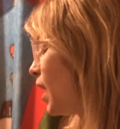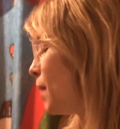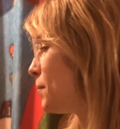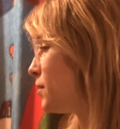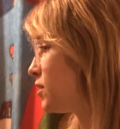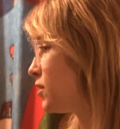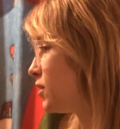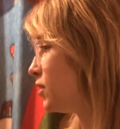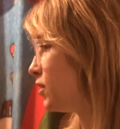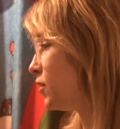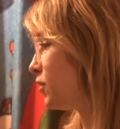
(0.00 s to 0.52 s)
I'm
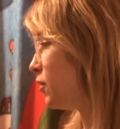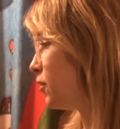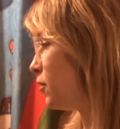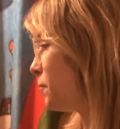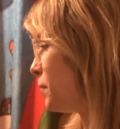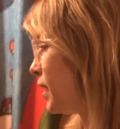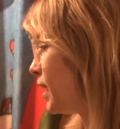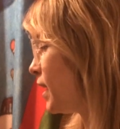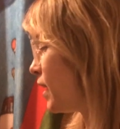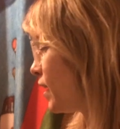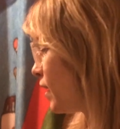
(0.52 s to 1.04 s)
just gonna curl
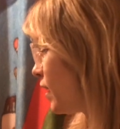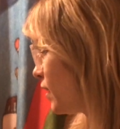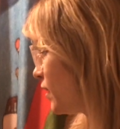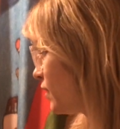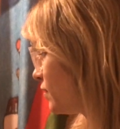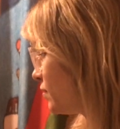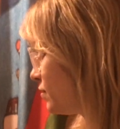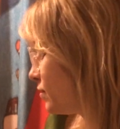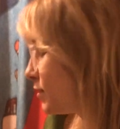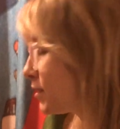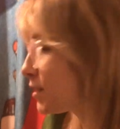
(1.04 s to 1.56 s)
my hair
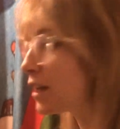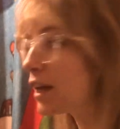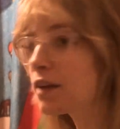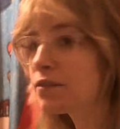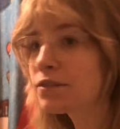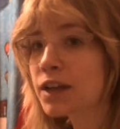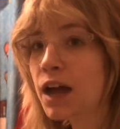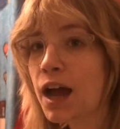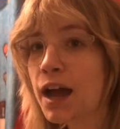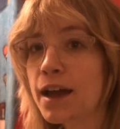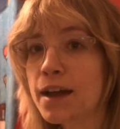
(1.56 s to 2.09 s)
because I have
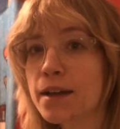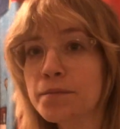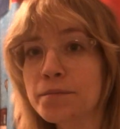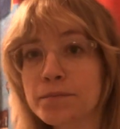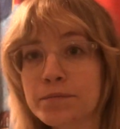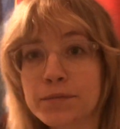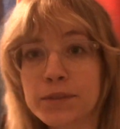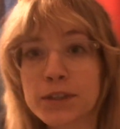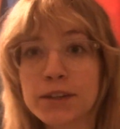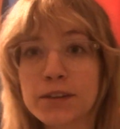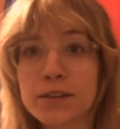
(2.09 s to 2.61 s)
time
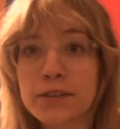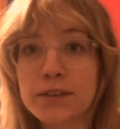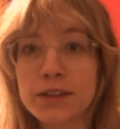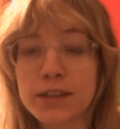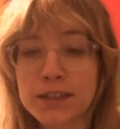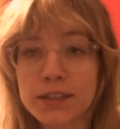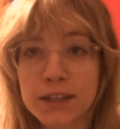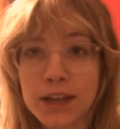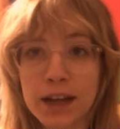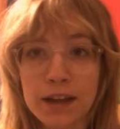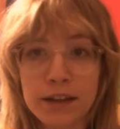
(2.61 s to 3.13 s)
to do
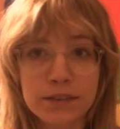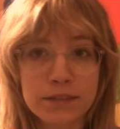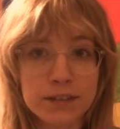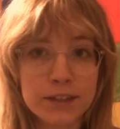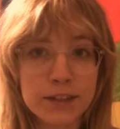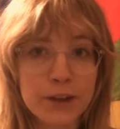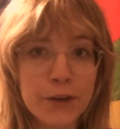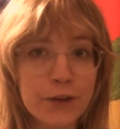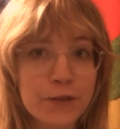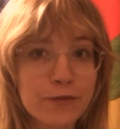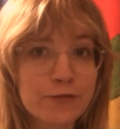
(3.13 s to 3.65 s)
this now,
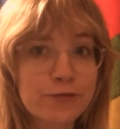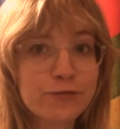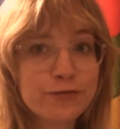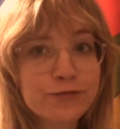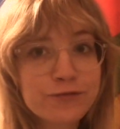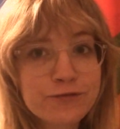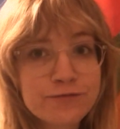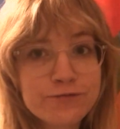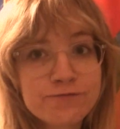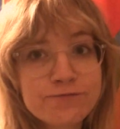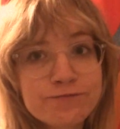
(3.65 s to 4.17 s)
so
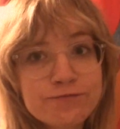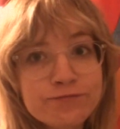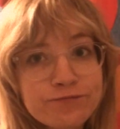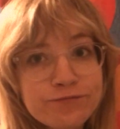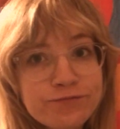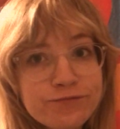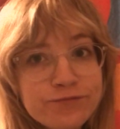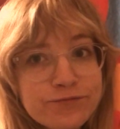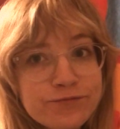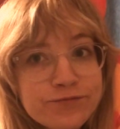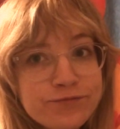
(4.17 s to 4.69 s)

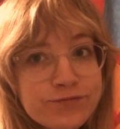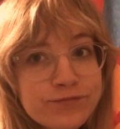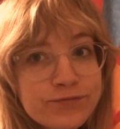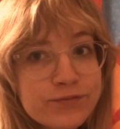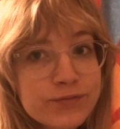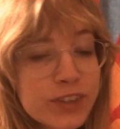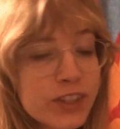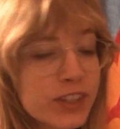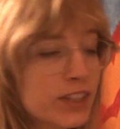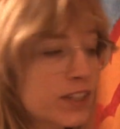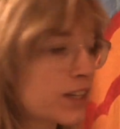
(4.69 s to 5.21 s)

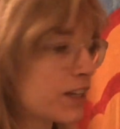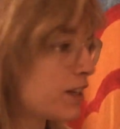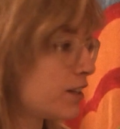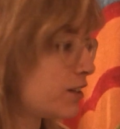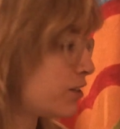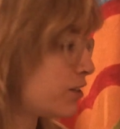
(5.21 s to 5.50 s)
let's get